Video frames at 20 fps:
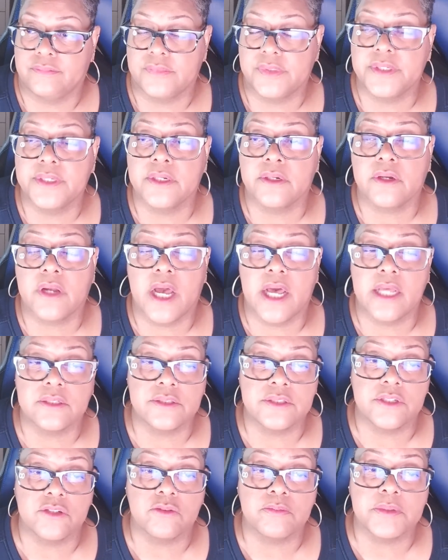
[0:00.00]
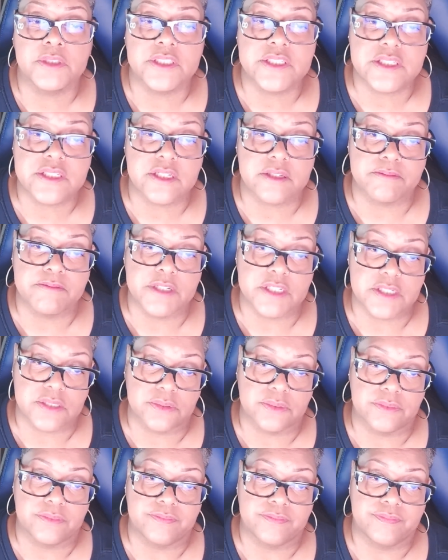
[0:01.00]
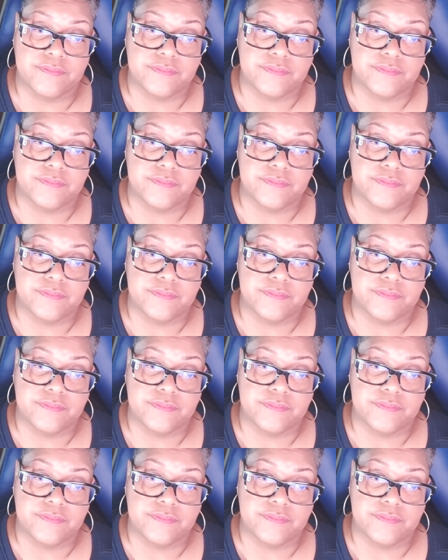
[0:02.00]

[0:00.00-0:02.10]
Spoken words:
intercontinental ballistic missile